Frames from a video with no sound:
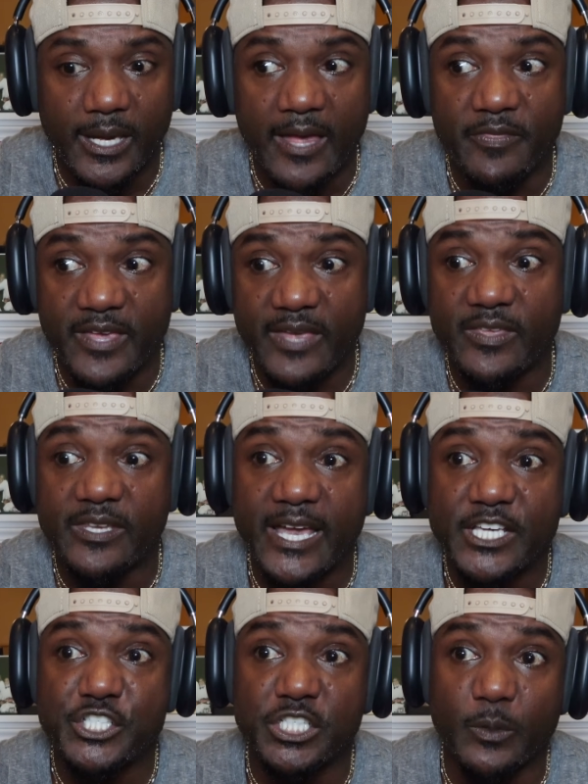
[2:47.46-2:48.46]
And then the
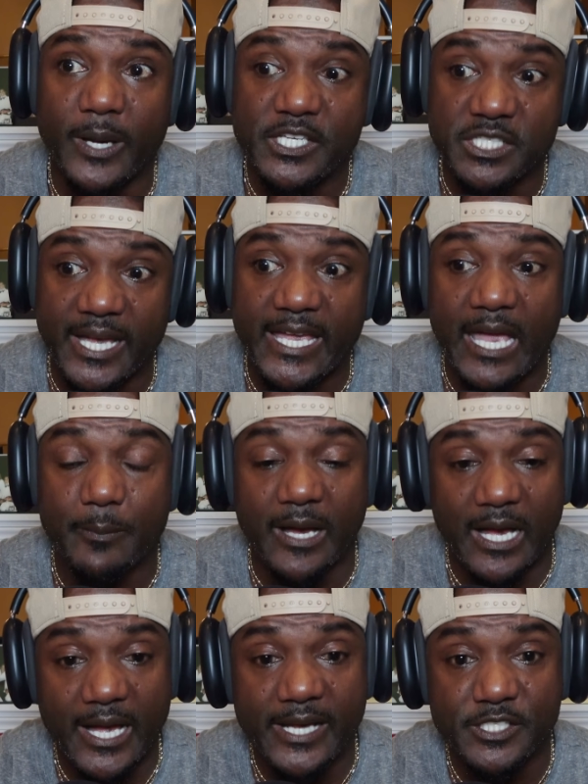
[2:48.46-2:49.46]
next generation that came
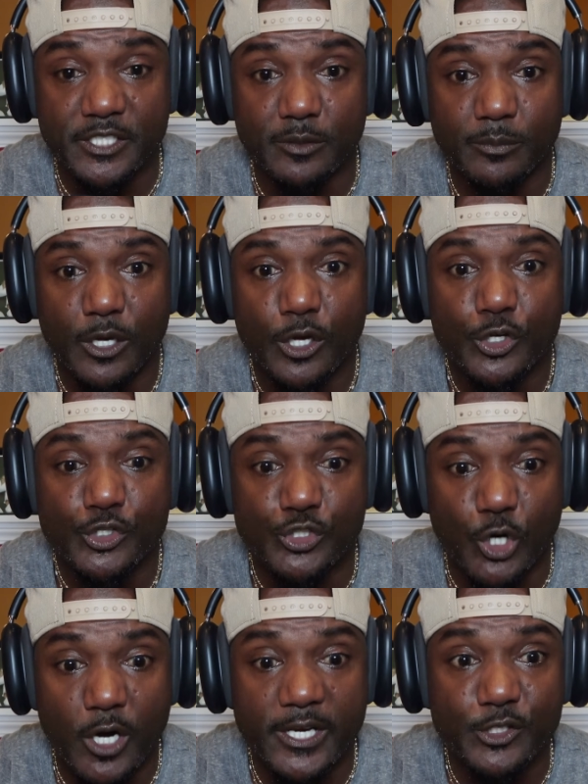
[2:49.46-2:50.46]
behind him
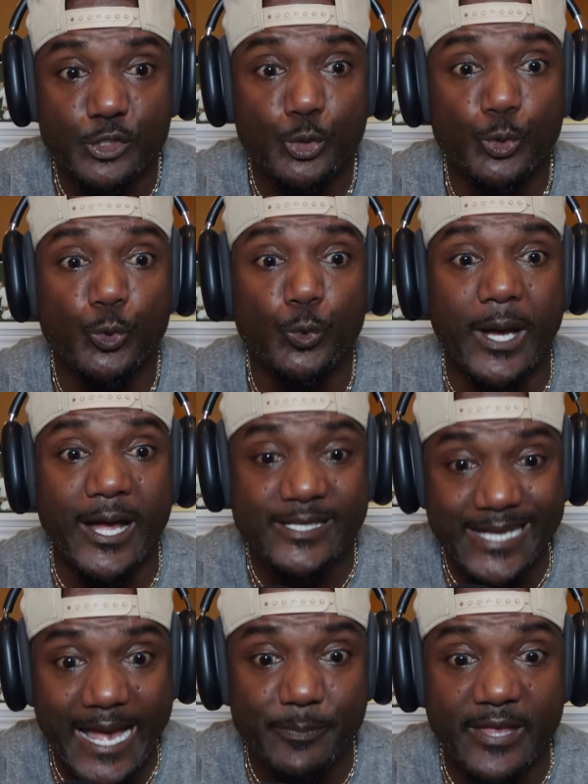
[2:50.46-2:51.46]
started to
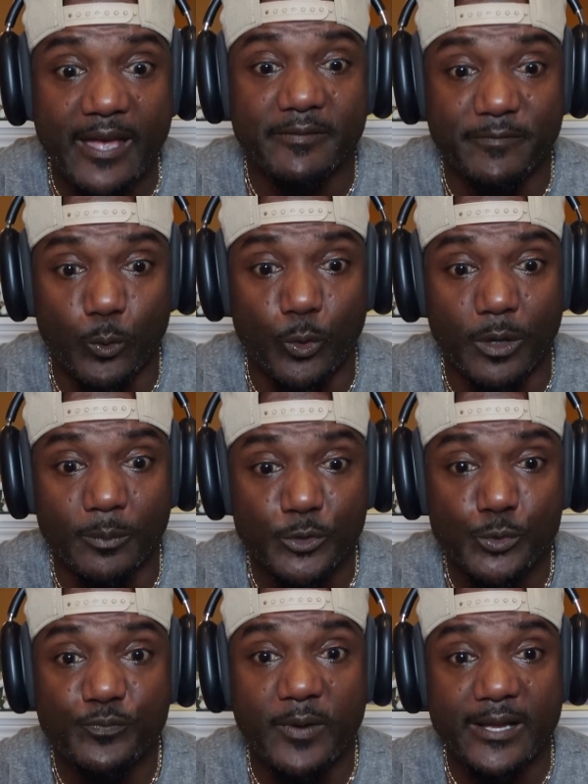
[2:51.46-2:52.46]
adapt that form.
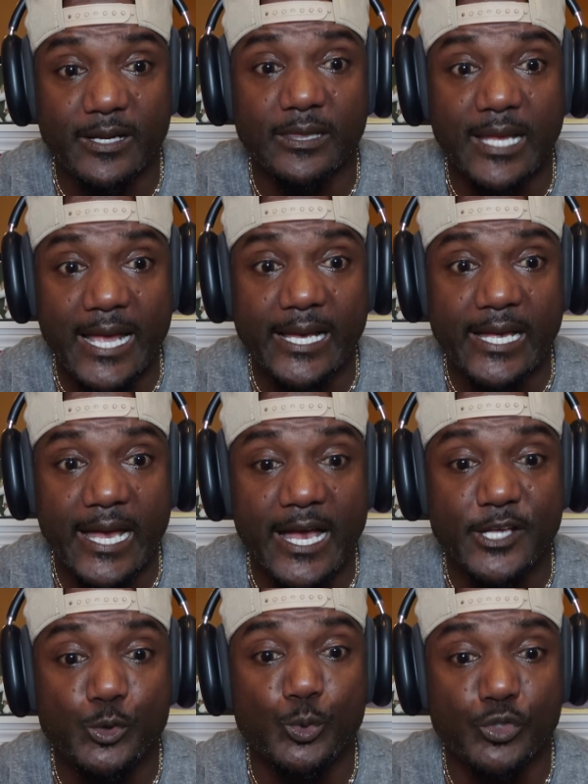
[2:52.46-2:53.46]
You found a lot of
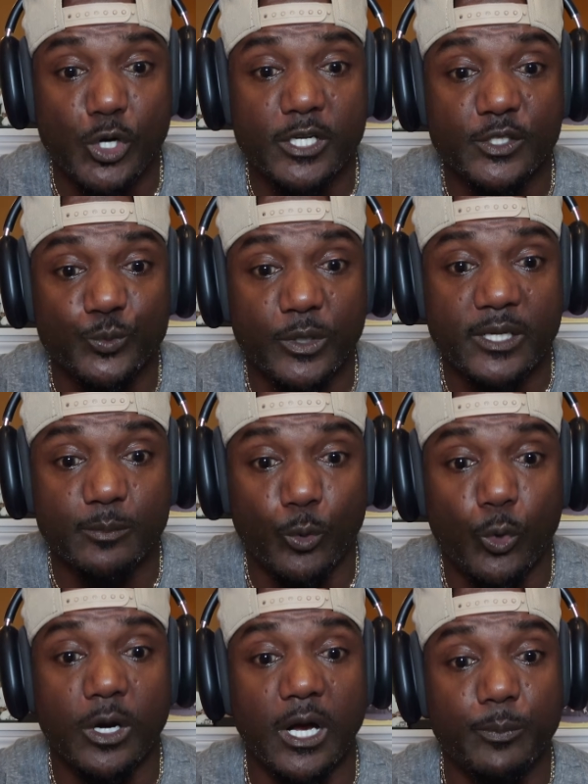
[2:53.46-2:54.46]
guys who started to run
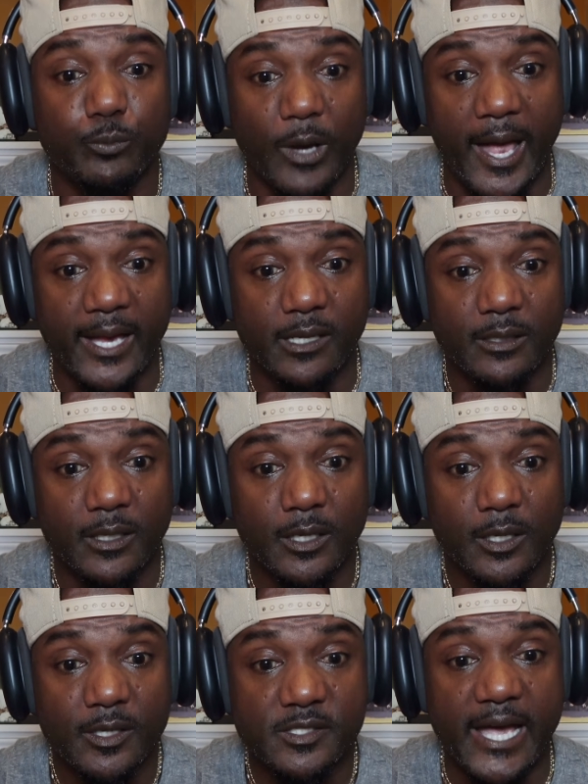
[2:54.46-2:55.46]
more upright,
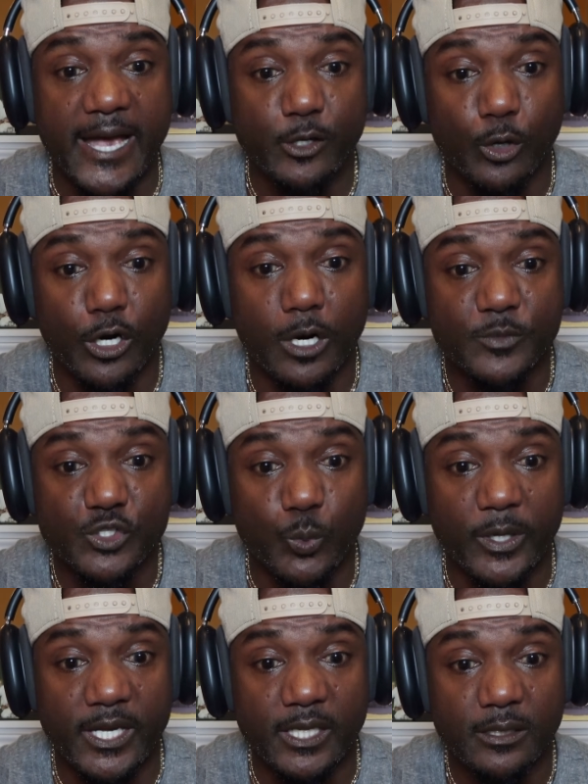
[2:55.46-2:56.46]
tighter arm
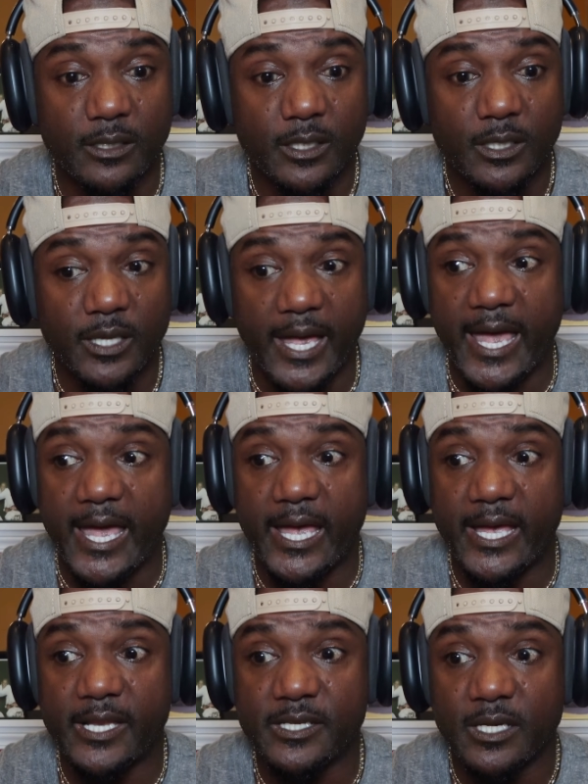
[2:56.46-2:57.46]
swing,
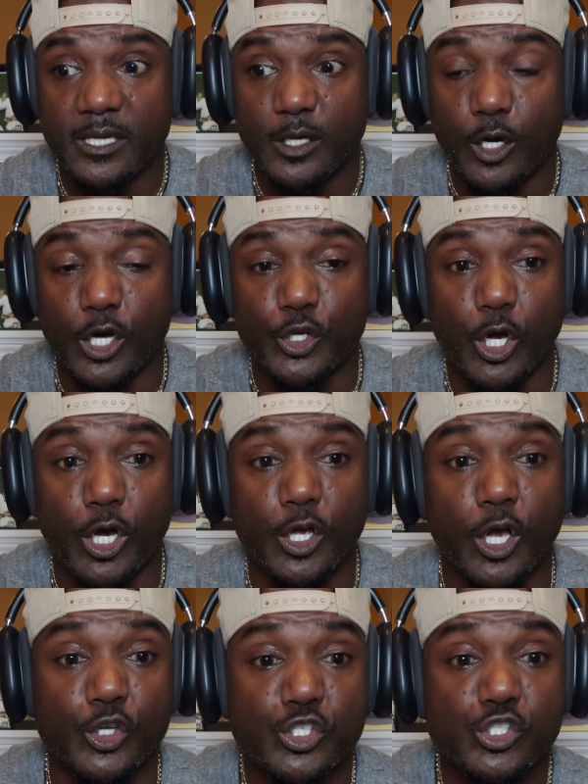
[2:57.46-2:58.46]
and
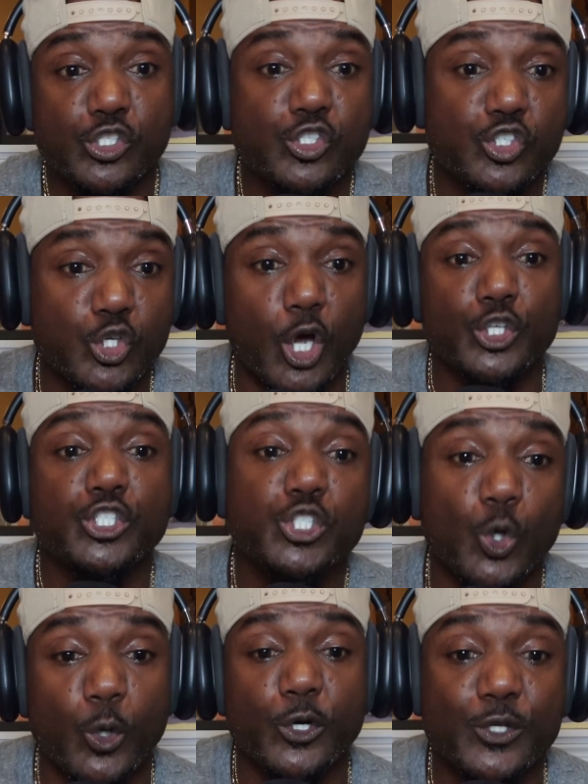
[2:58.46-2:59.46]
a
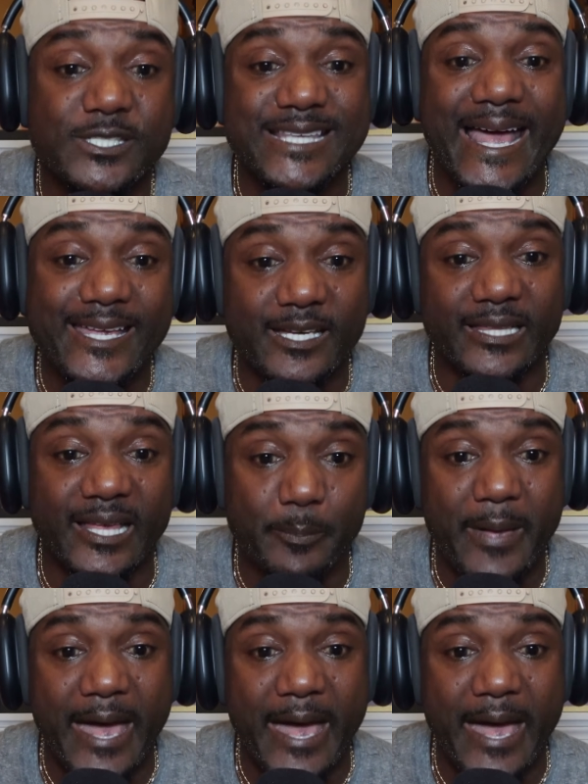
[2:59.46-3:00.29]
shorter cycling